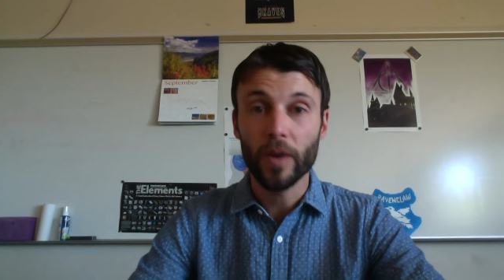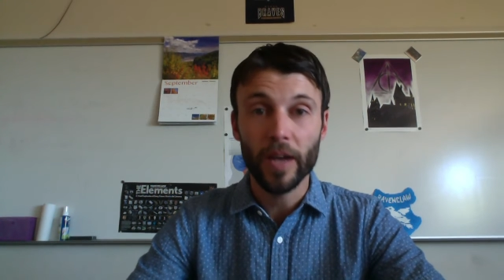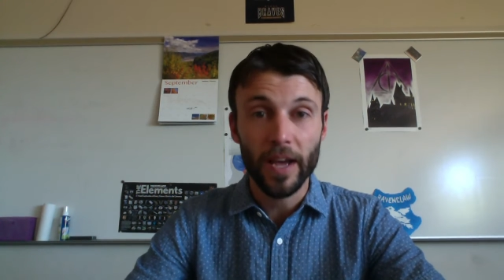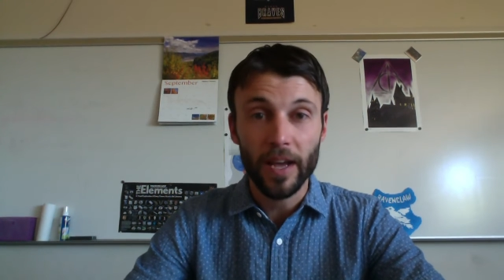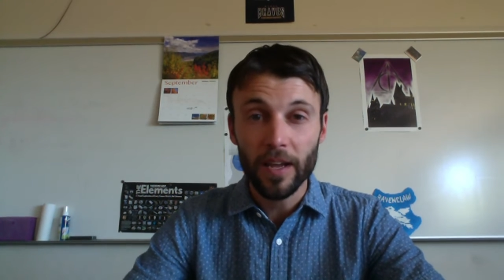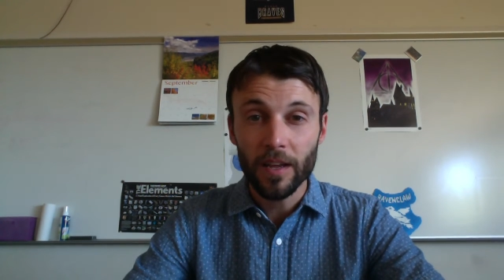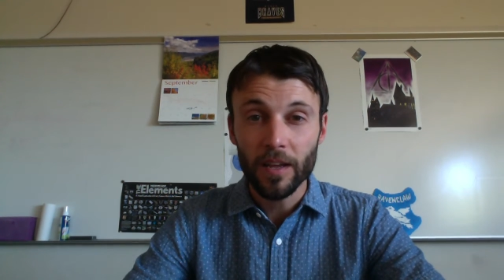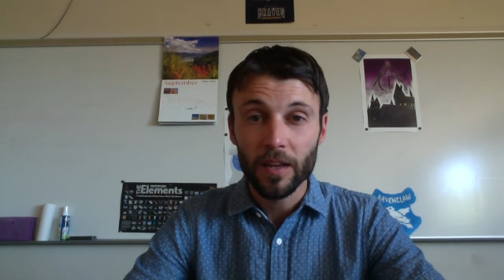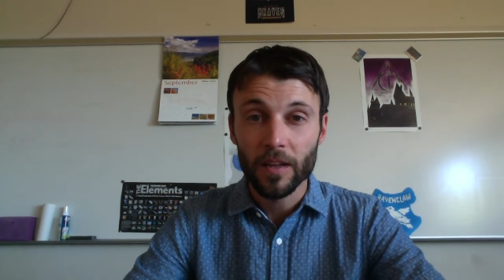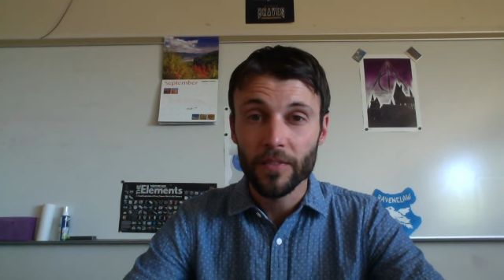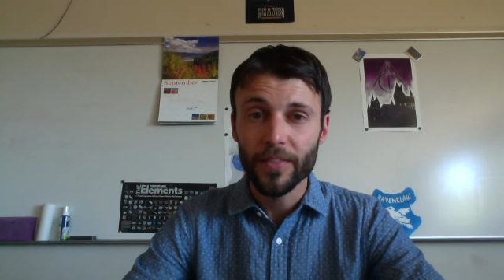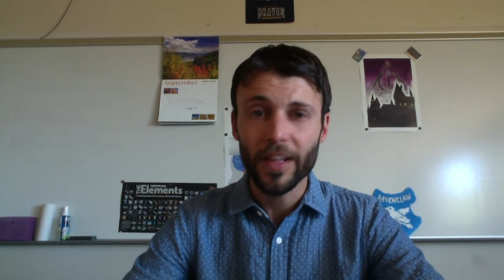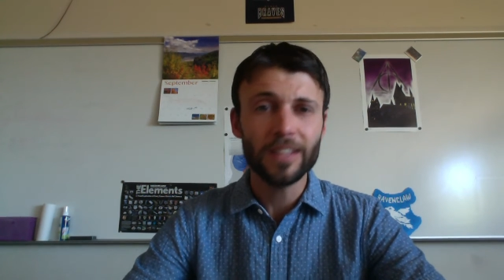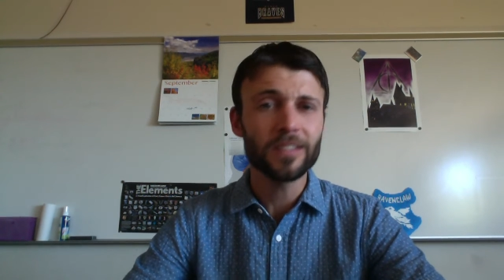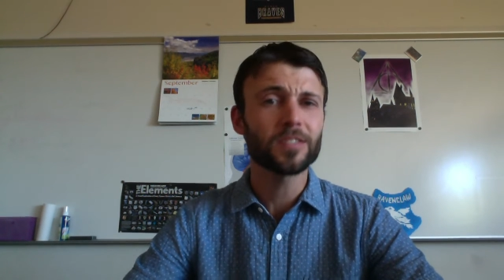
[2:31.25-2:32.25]

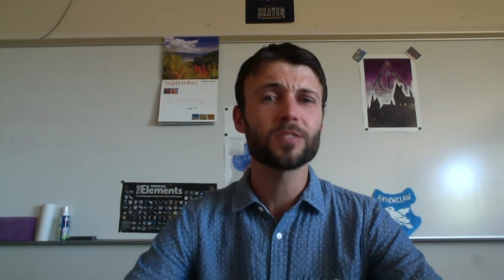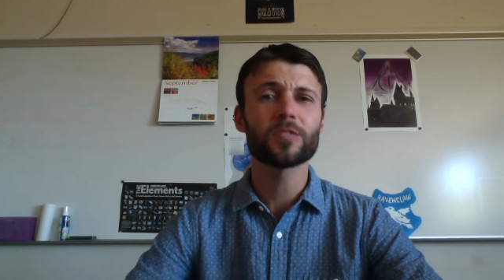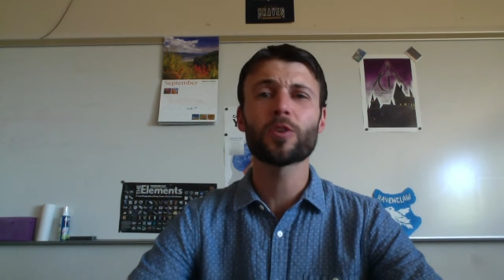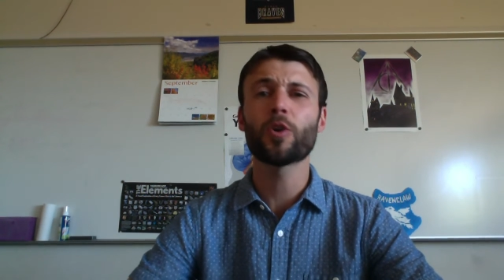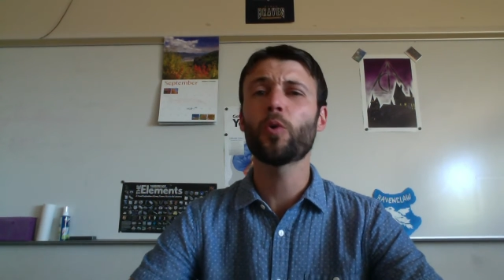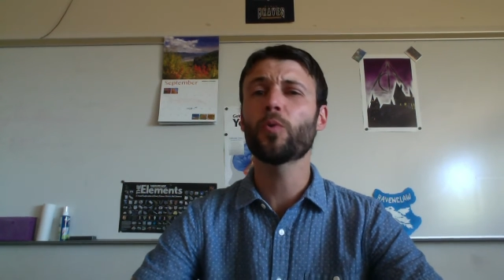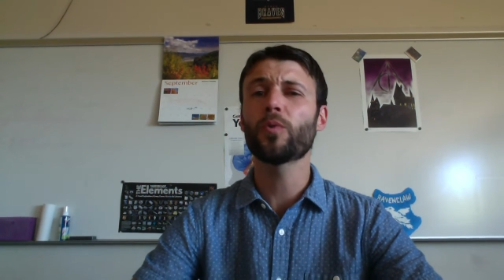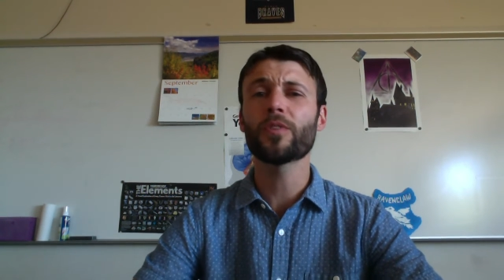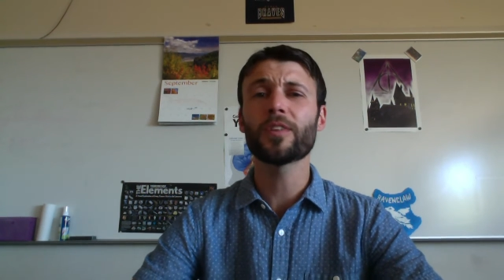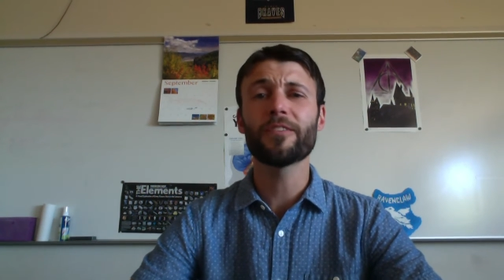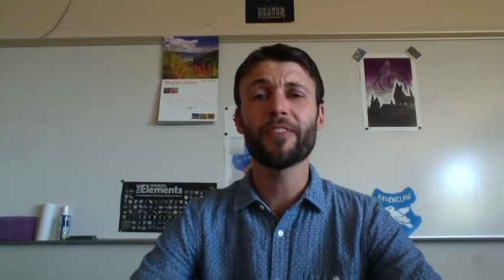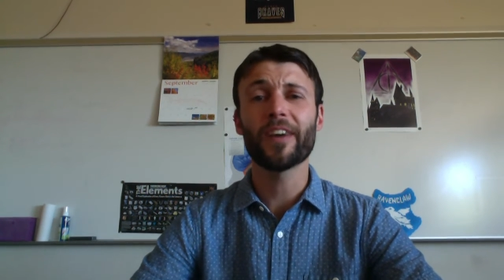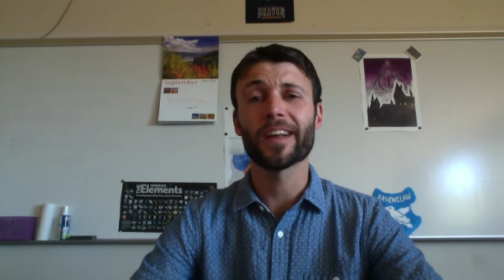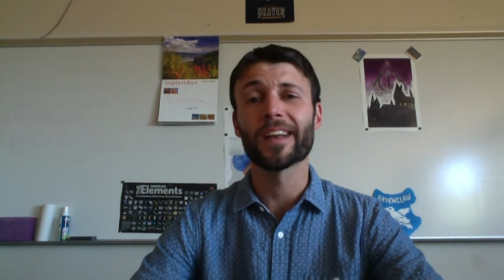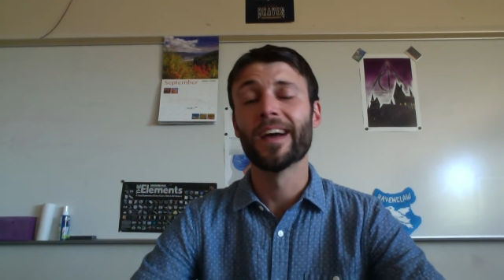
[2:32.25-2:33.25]
okay, that's
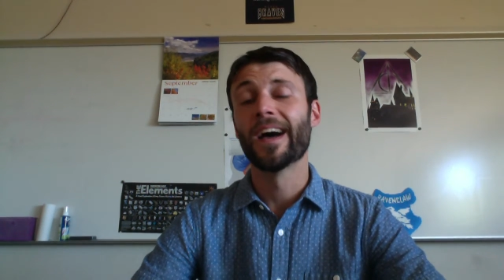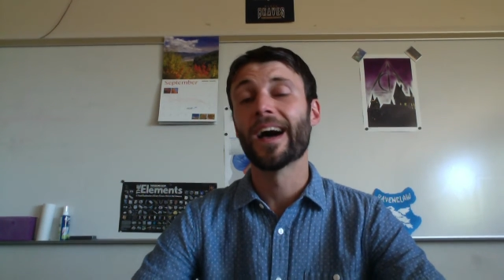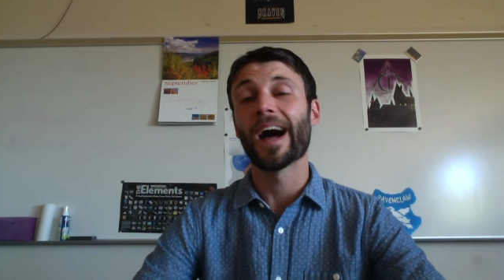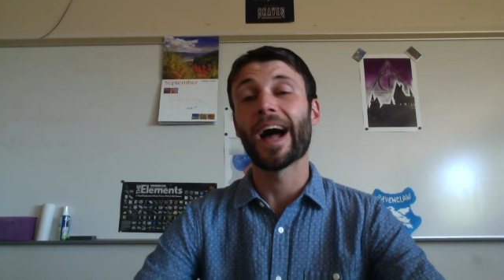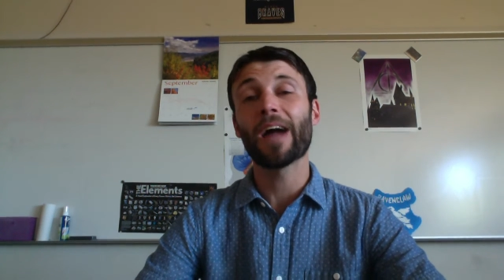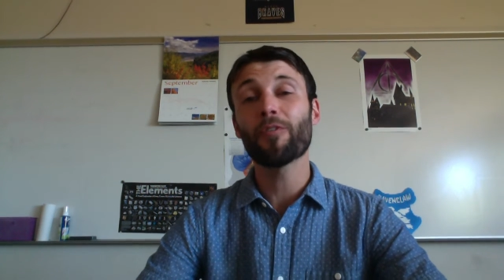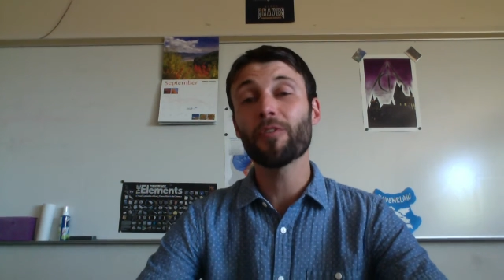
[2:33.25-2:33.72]
totally fine.